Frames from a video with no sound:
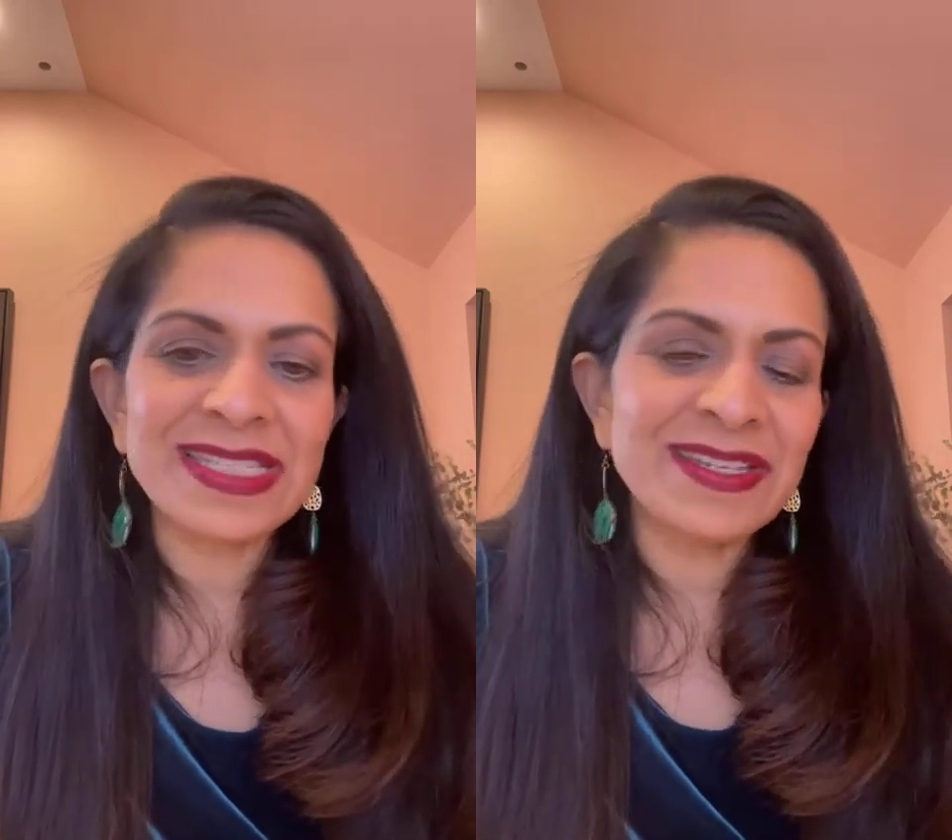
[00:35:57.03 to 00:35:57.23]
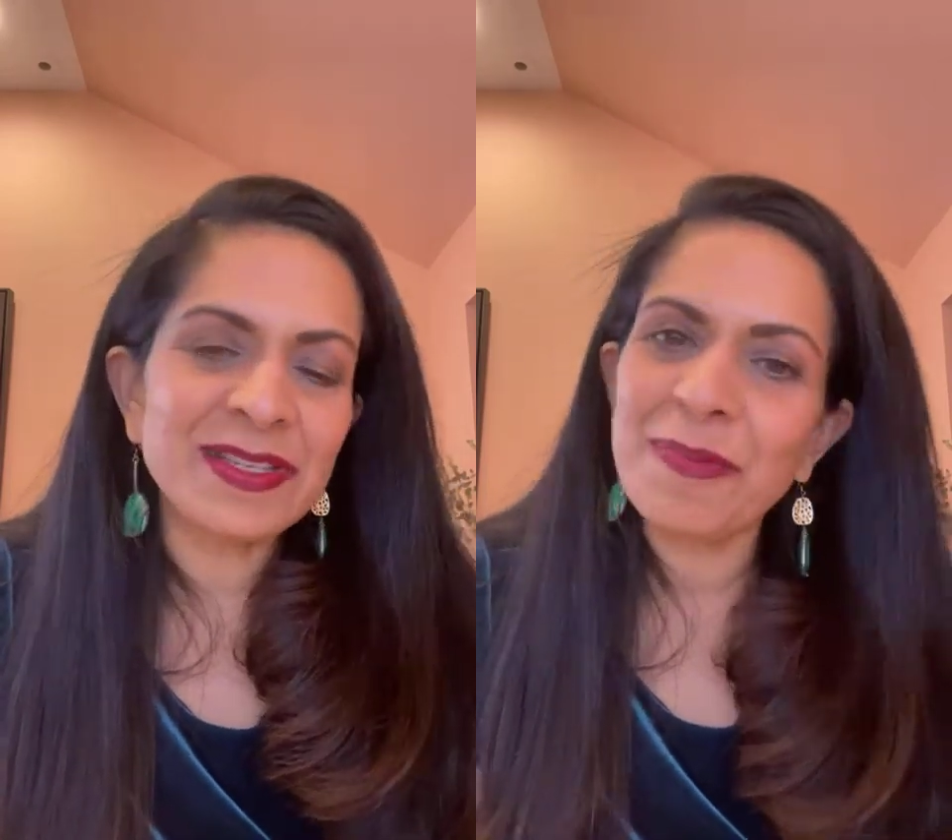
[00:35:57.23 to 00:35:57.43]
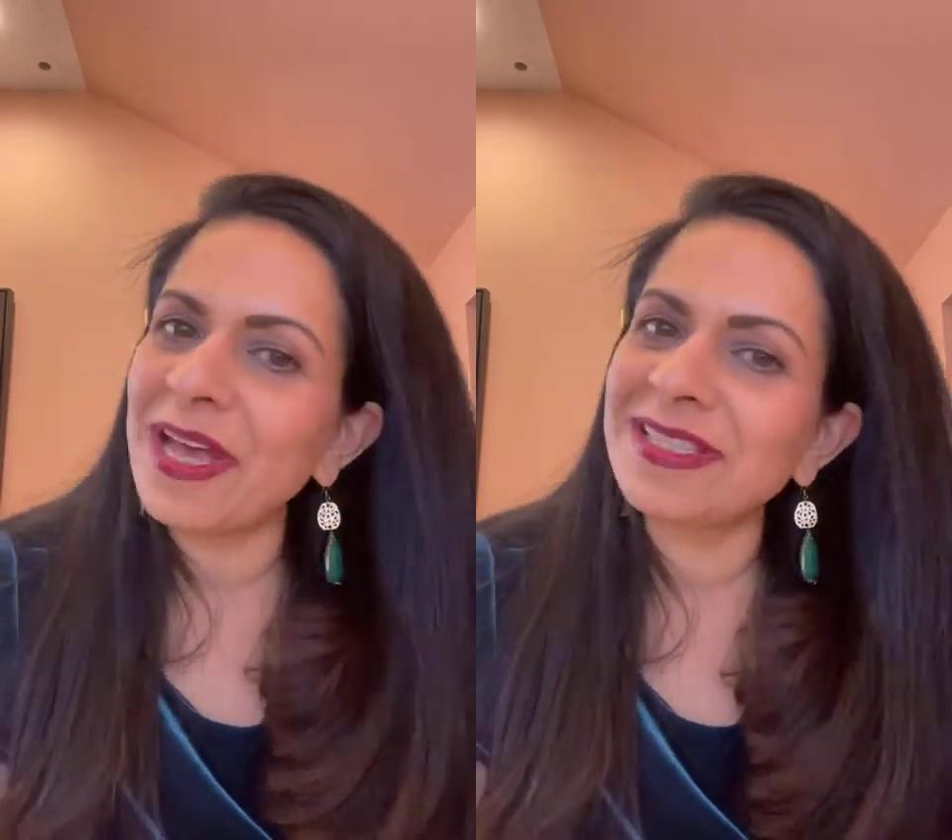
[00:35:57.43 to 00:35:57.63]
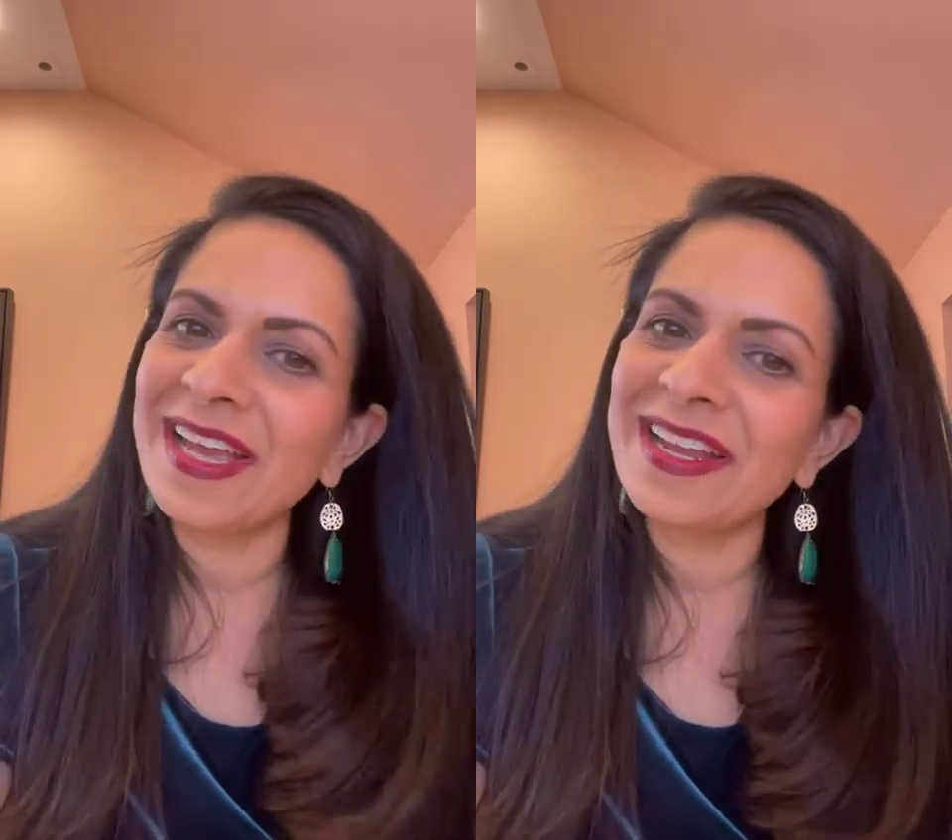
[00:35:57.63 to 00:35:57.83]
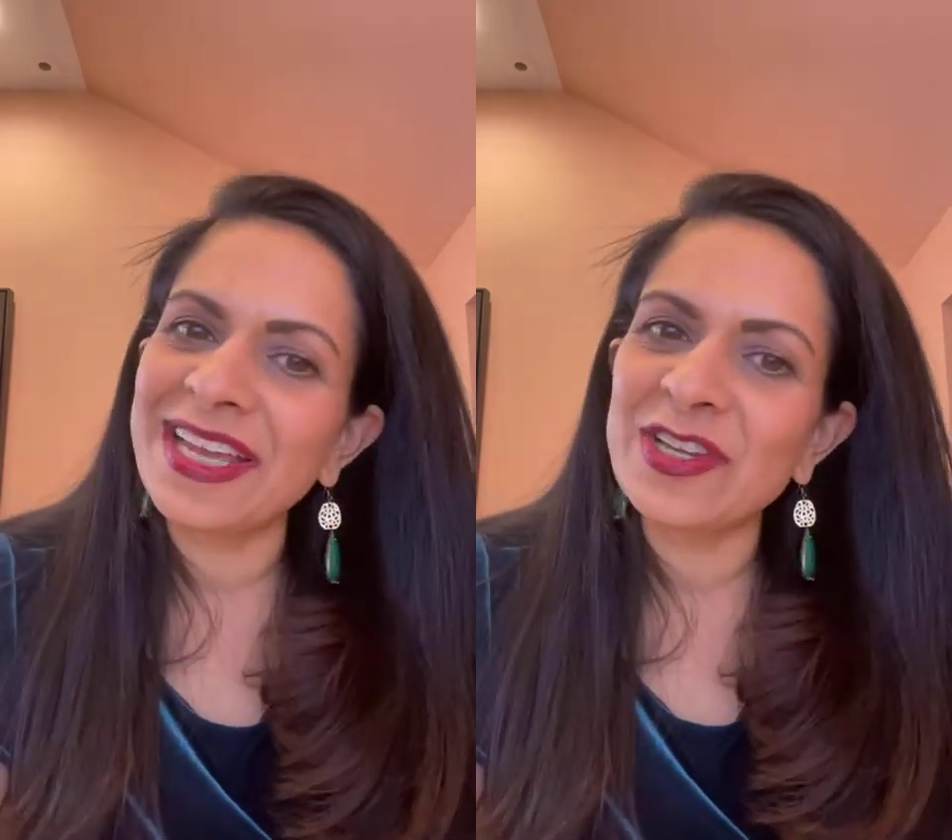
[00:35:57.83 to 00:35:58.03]
It depends
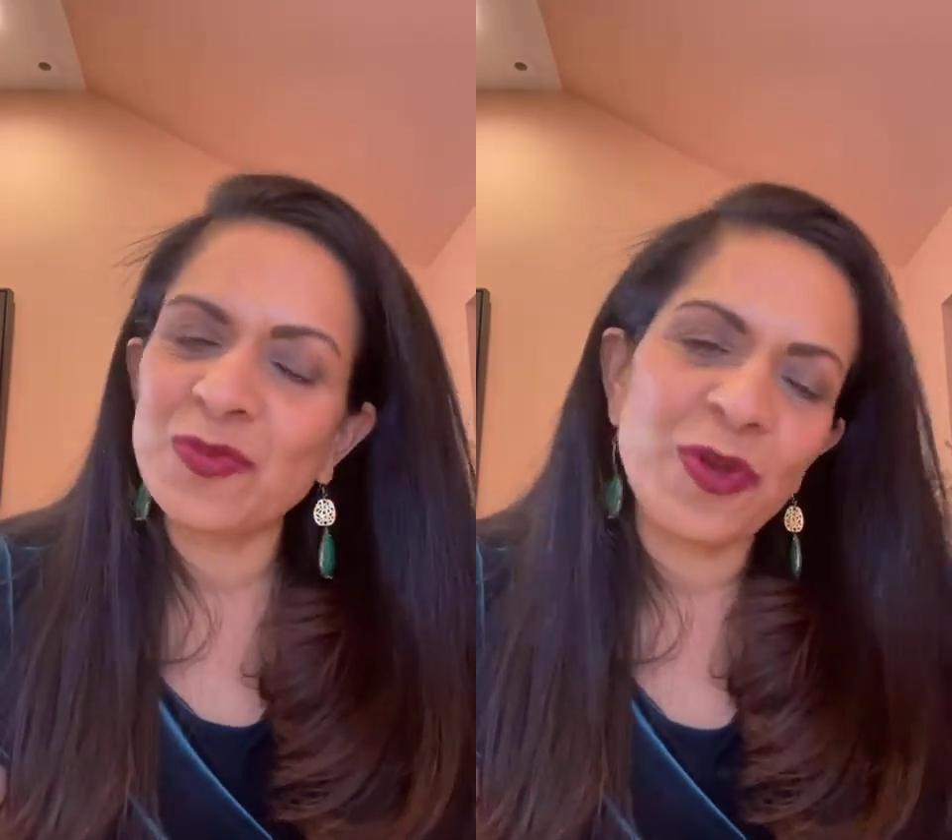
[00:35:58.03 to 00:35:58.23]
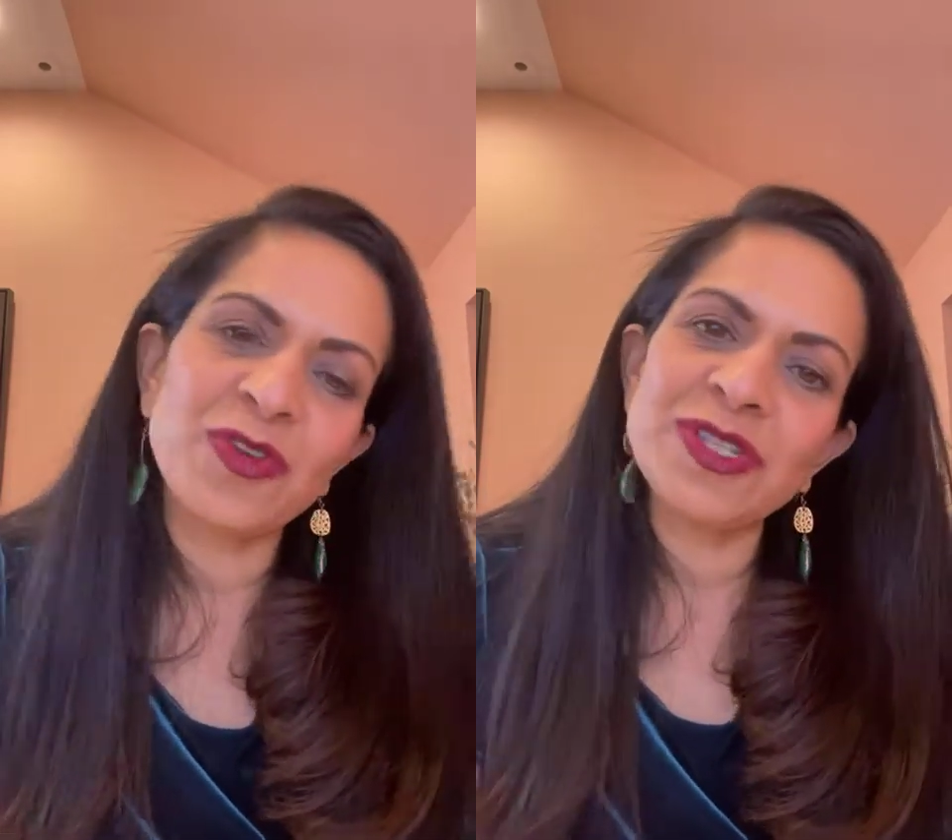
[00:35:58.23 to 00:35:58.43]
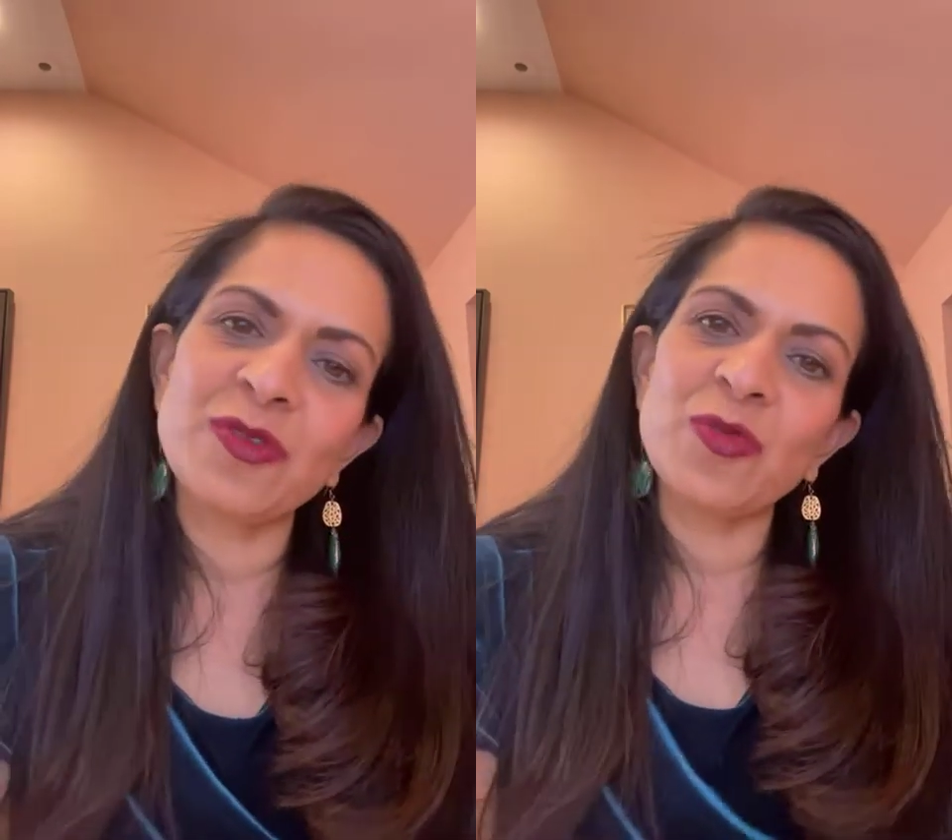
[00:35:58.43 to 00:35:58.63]
on each person.